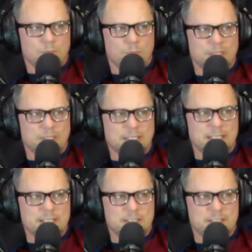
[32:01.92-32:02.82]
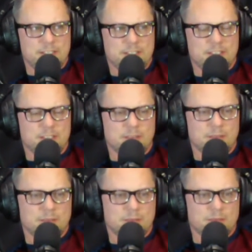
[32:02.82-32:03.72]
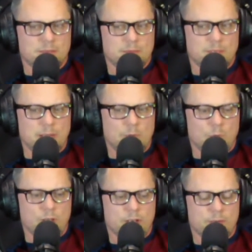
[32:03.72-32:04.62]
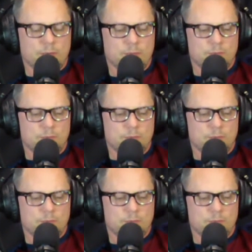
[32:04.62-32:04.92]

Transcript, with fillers: police, like what are